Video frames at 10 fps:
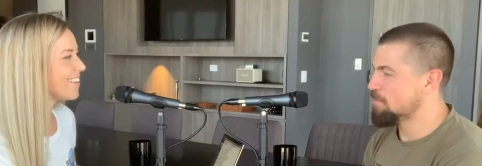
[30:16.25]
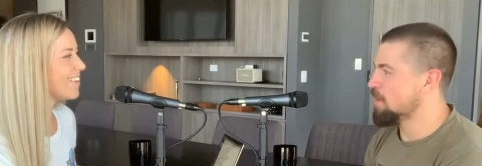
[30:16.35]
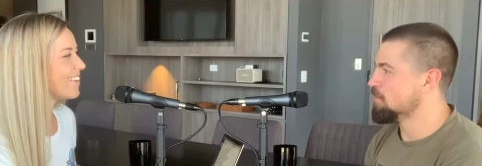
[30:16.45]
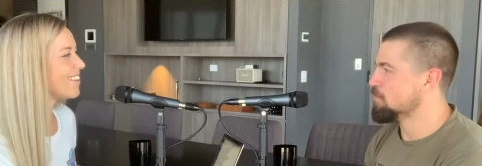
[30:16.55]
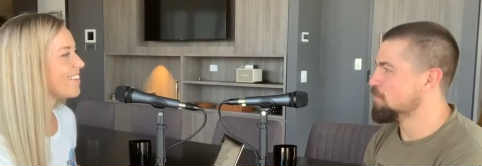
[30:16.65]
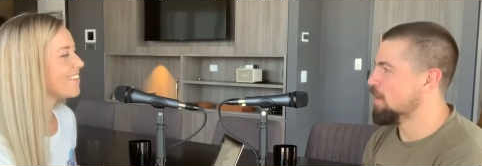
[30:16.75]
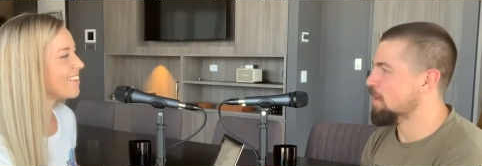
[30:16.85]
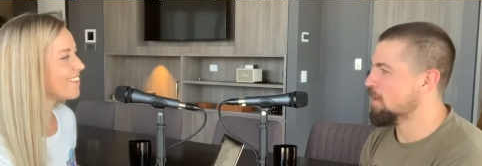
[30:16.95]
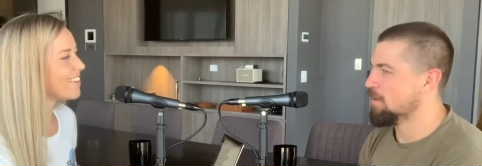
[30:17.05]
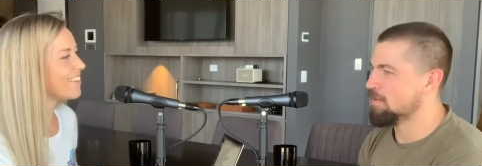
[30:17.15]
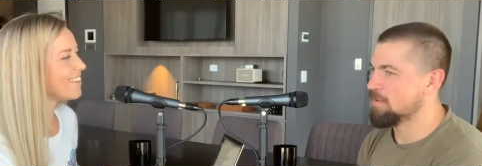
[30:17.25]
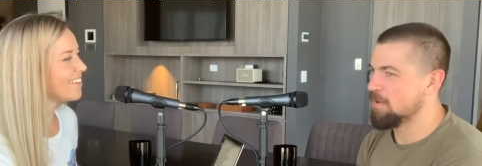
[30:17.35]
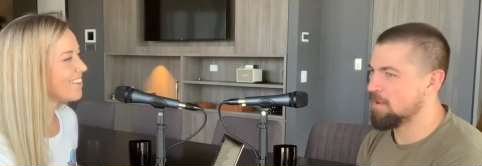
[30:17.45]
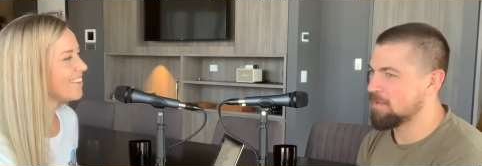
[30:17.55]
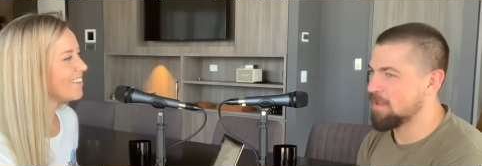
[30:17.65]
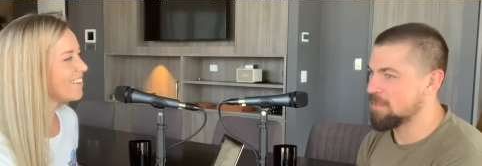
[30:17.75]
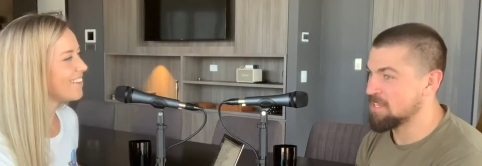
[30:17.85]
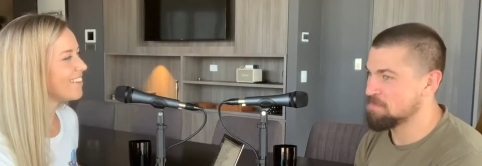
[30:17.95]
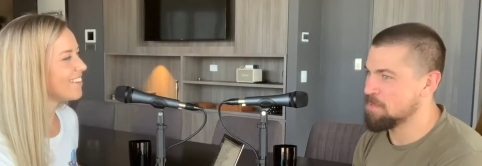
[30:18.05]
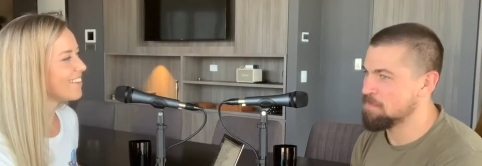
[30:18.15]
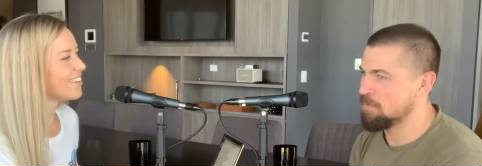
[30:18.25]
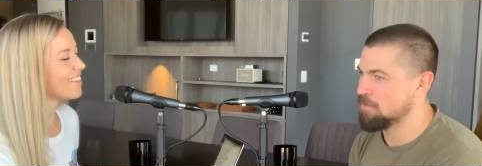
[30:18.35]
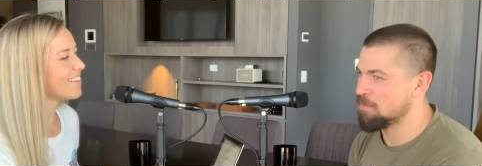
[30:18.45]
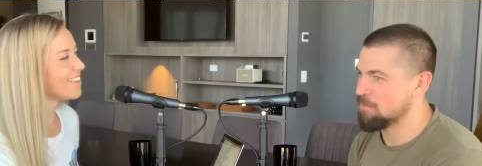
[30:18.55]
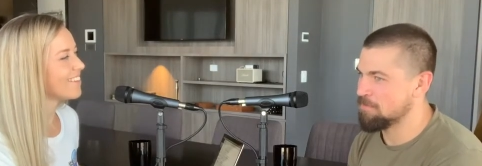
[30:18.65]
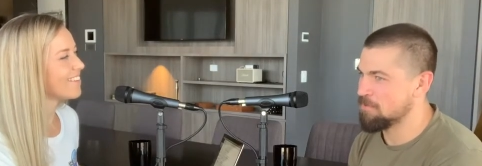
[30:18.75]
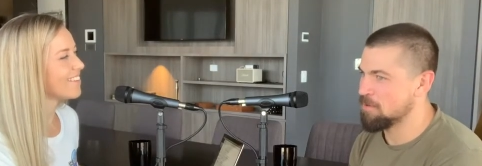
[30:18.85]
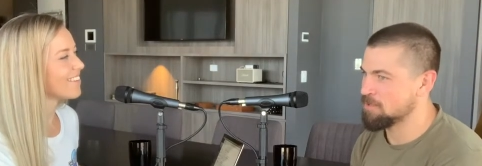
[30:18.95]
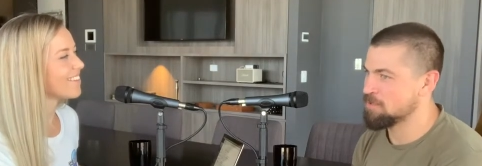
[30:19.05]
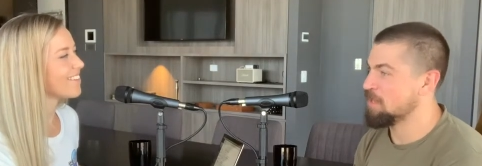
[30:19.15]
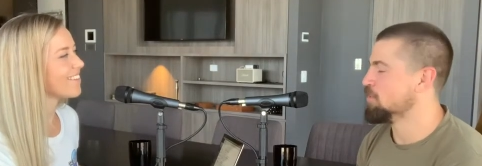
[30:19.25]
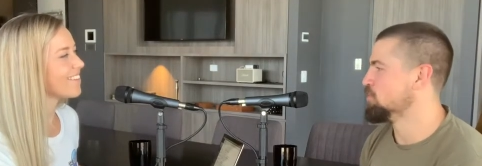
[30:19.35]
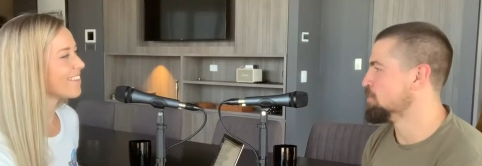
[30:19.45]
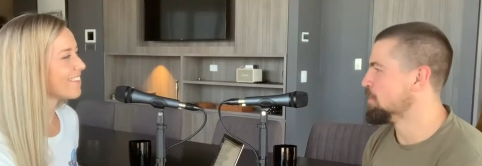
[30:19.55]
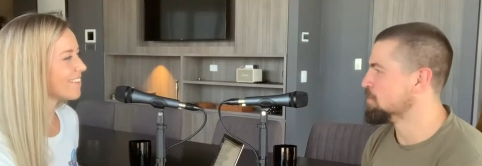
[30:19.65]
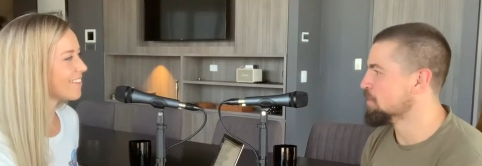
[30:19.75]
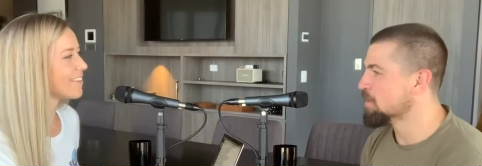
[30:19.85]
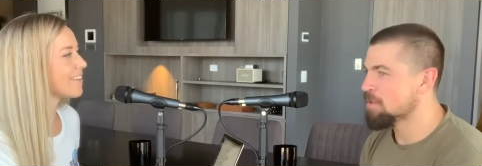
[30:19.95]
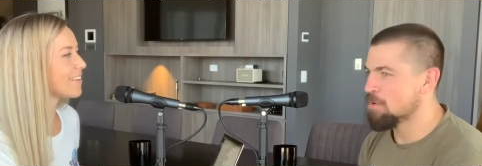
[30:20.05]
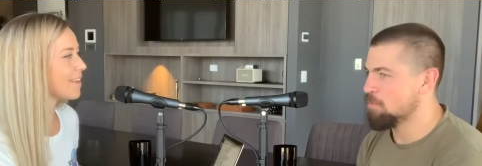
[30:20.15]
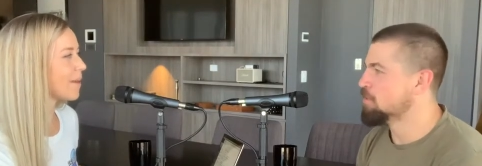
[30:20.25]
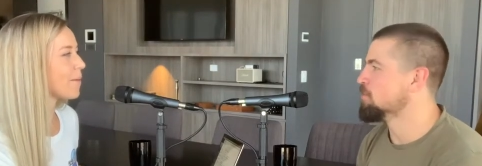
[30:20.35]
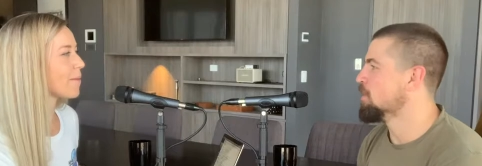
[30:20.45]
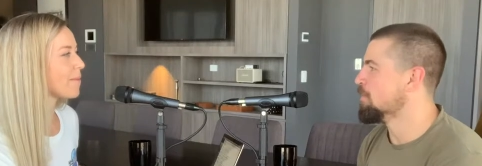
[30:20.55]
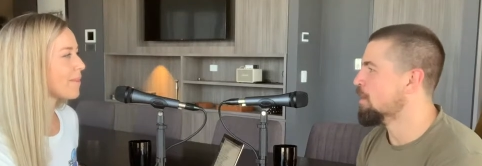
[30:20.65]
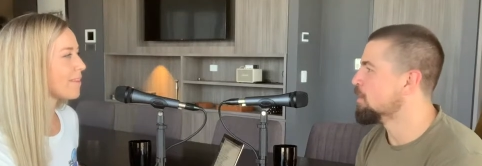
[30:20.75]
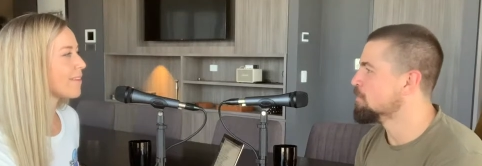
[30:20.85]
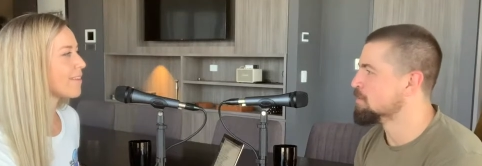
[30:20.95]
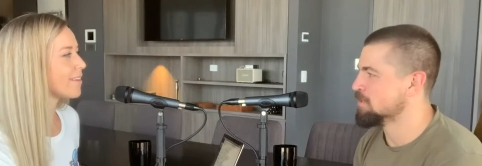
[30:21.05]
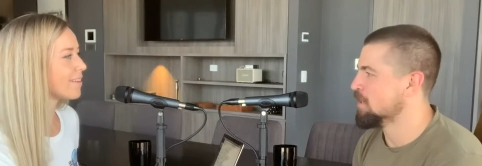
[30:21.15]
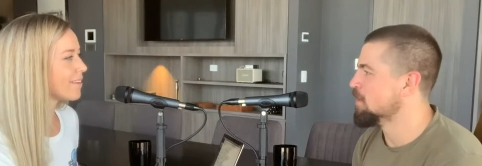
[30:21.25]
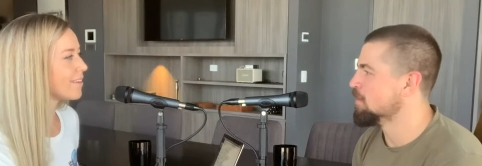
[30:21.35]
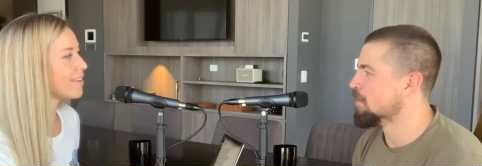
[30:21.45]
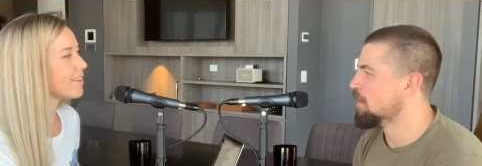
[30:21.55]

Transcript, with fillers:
Speaker 1: that you. Uh, I, I, guess people are referring to that you should be doing. Yep. We do them 100%.